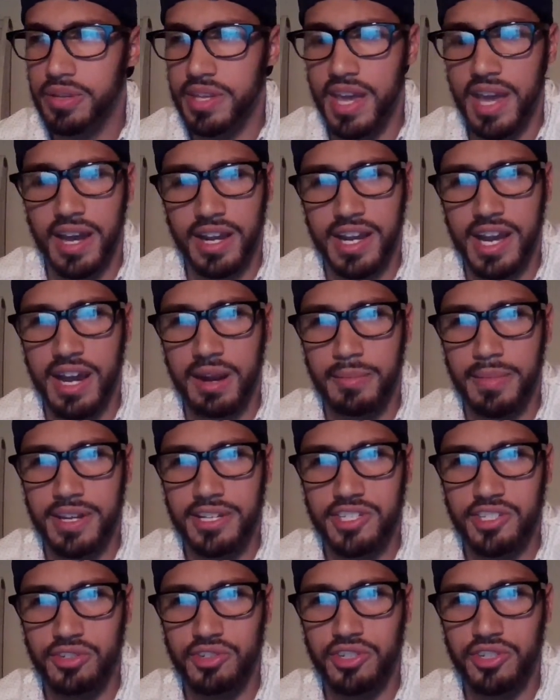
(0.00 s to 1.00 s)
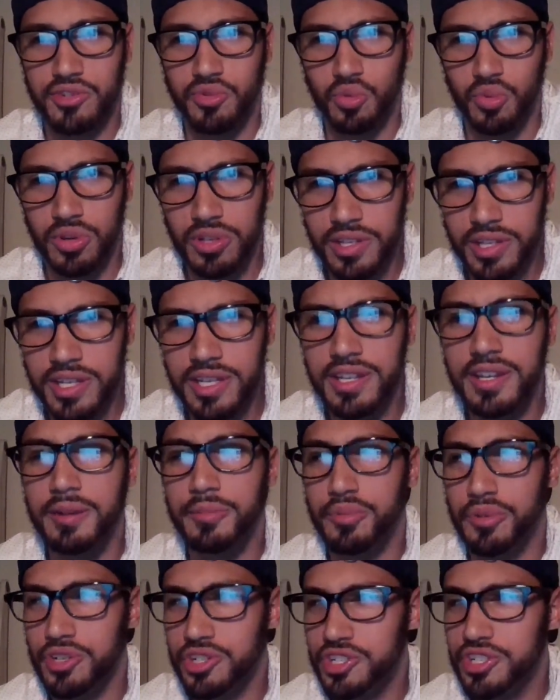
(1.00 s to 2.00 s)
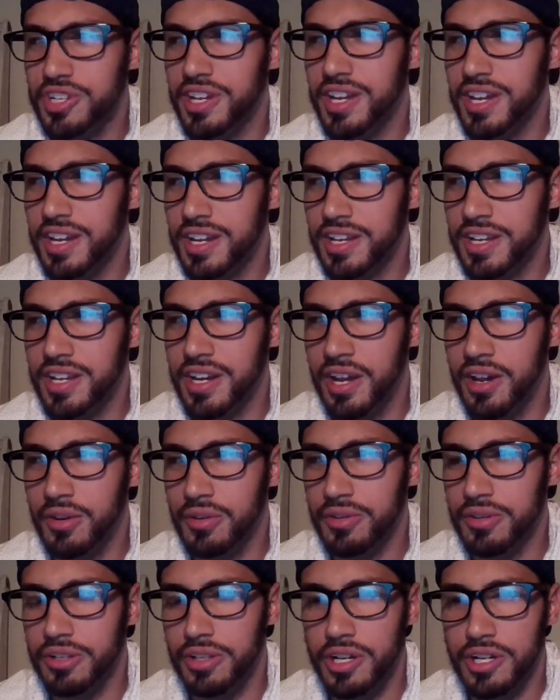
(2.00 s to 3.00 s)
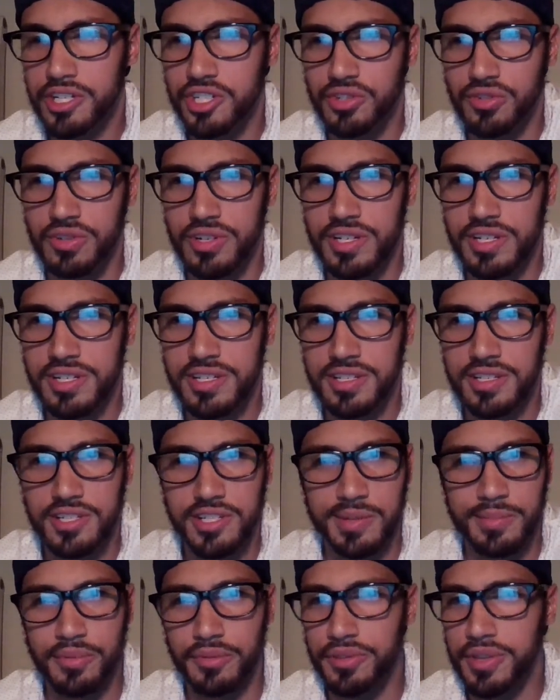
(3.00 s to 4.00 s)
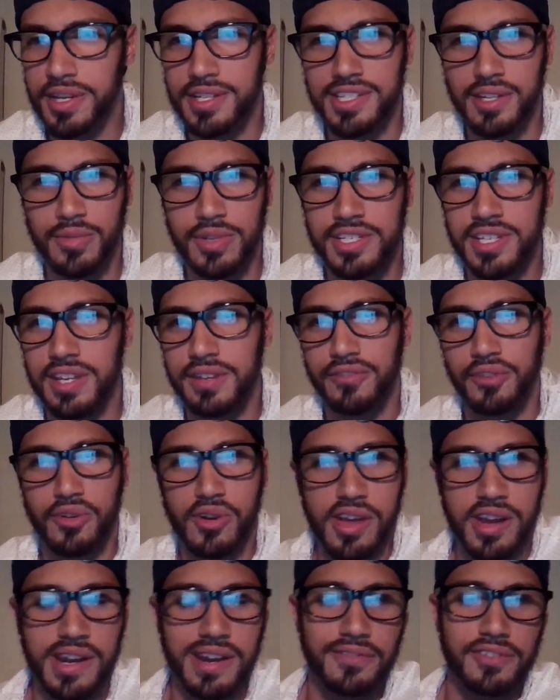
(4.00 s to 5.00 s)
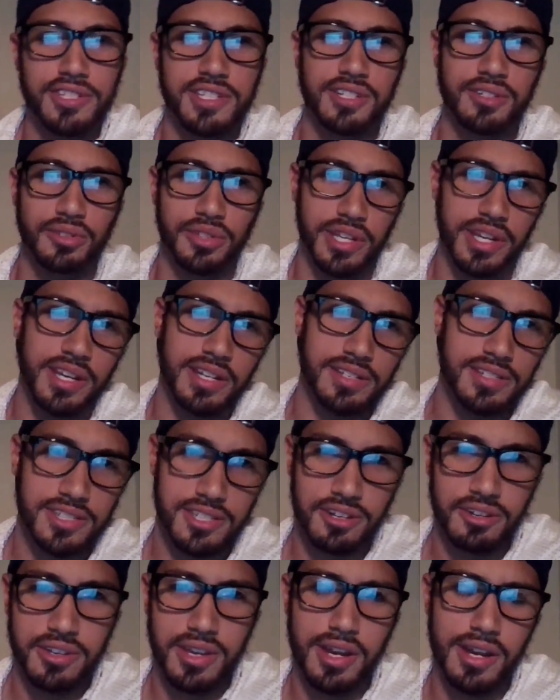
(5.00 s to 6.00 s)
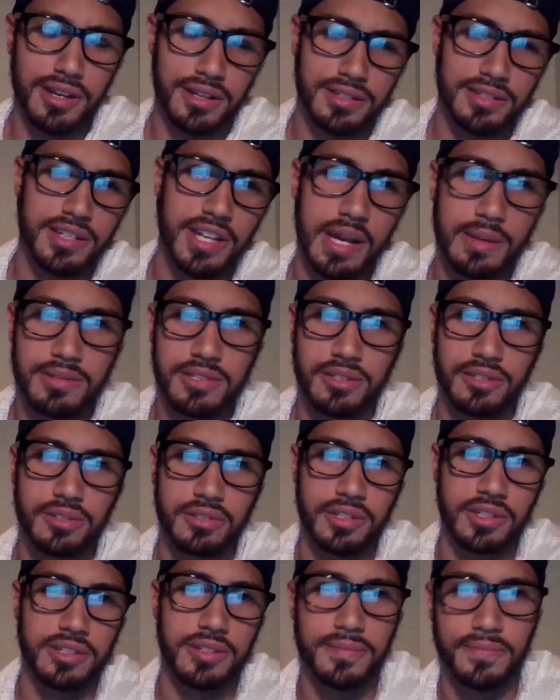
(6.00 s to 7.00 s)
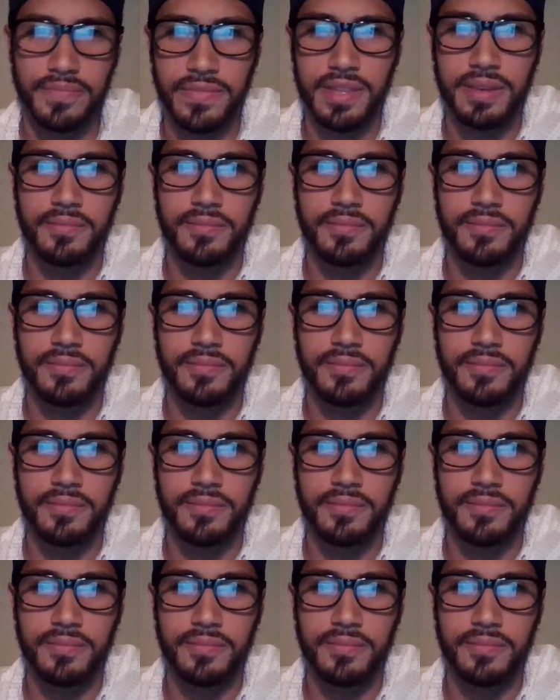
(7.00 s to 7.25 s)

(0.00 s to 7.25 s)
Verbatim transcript: But yeah, it kind of makes you just really appreciate, you know, the luxuries, the simple things that we take for granted every single day. So yeah, absolutely.